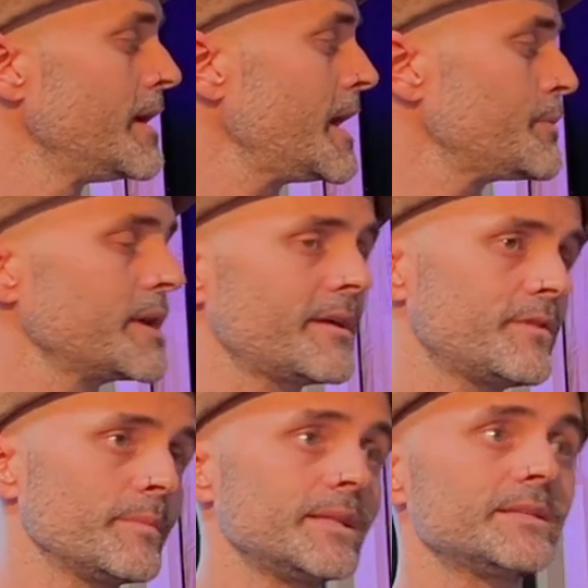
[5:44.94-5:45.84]
And we gave
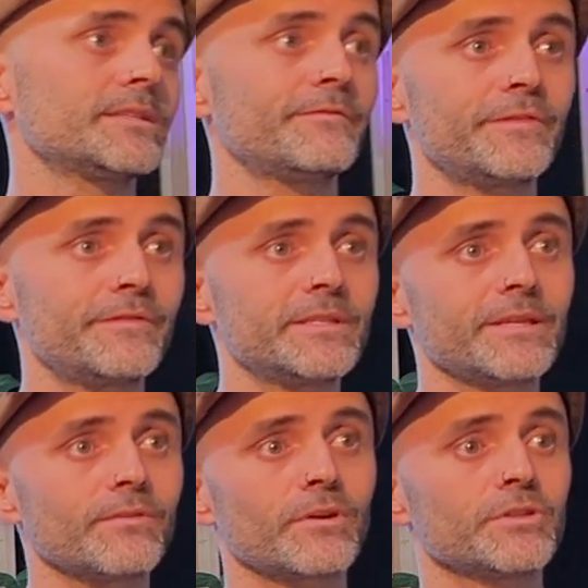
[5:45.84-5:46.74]
them a list of
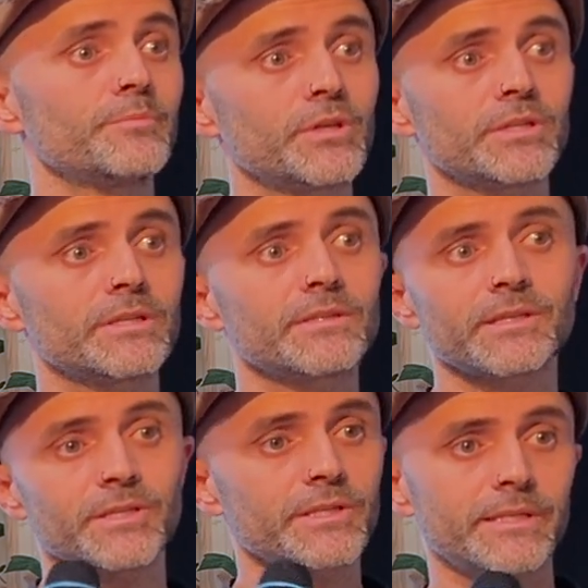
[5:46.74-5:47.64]
57 contributions
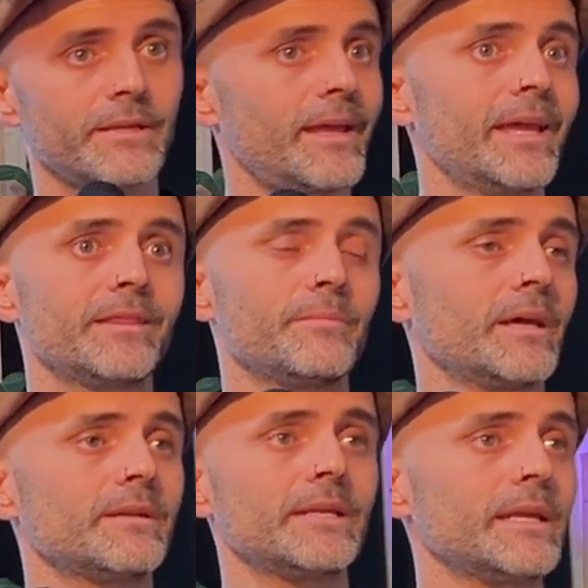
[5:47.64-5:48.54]
and just said, hand them
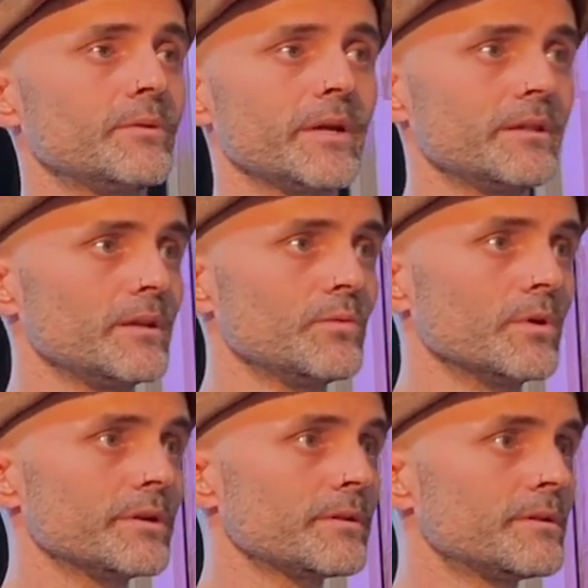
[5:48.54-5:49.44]
out in any way that you
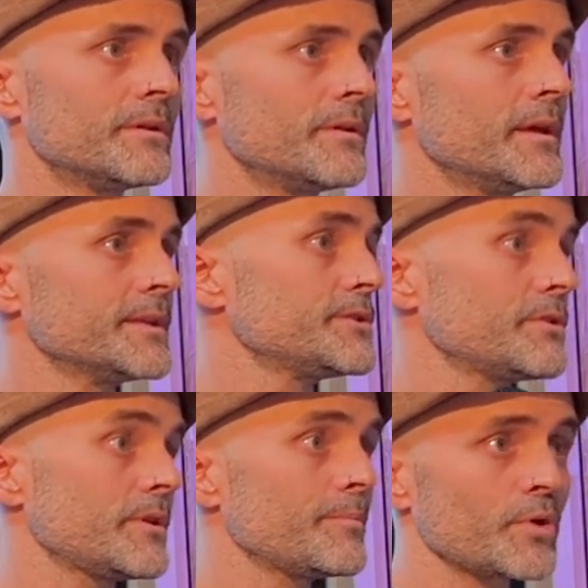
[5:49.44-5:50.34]
want. And so
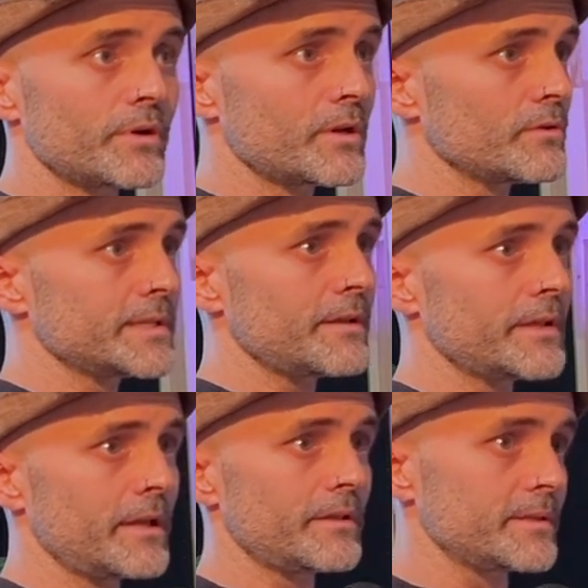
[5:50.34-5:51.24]
there are protocols out
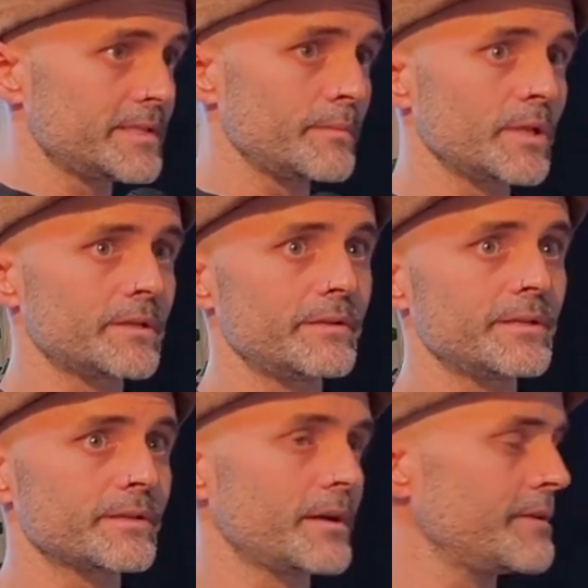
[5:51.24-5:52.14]
there that are similar to this
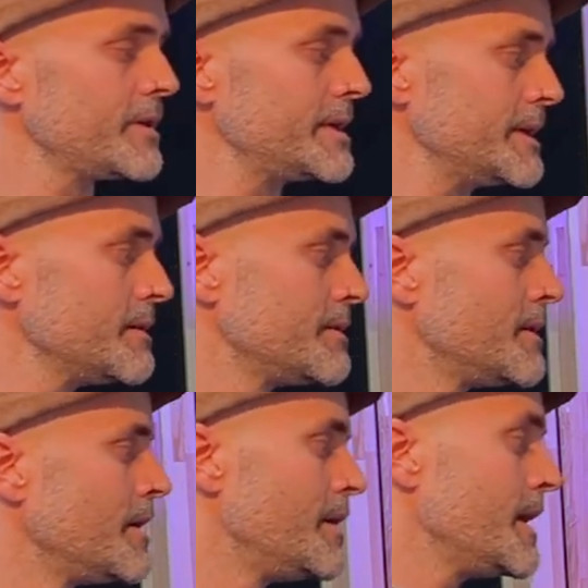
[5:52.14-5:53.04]
kind of idea.
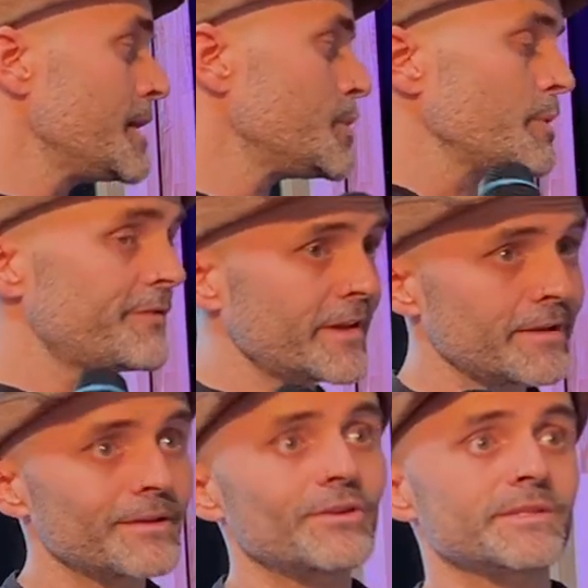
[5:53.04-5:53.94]
And what we
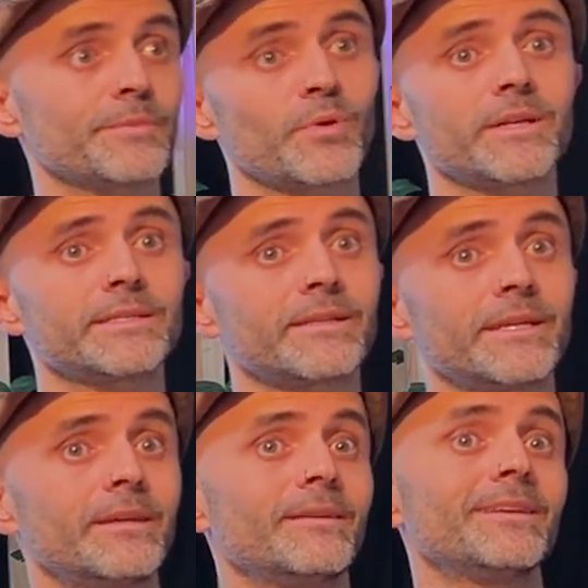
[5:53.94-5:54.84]
found, not
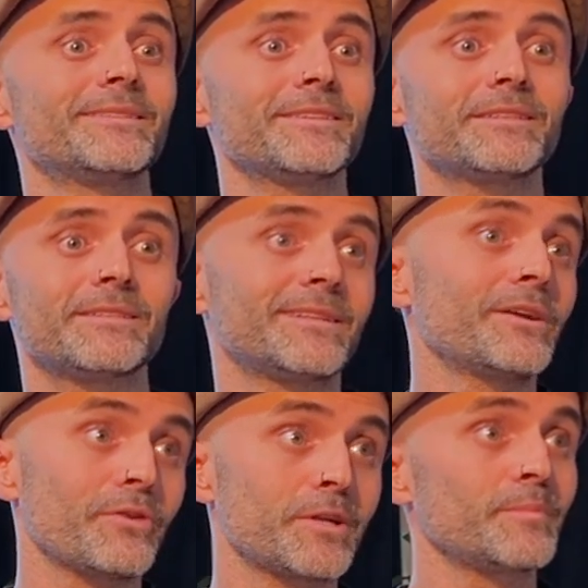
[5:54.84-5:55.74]
surprisingly, is this is an
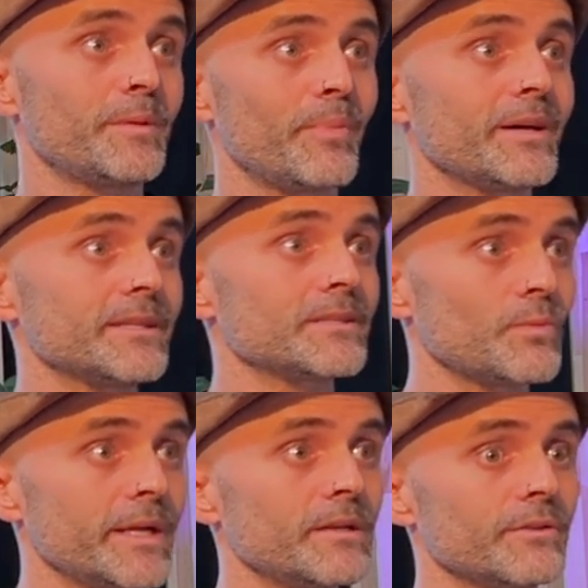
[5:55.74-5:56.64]
incredibly biased
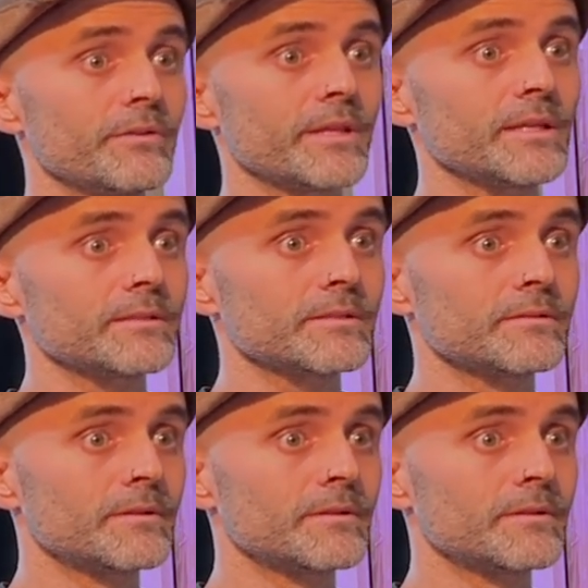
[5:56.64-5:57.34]
way to do things.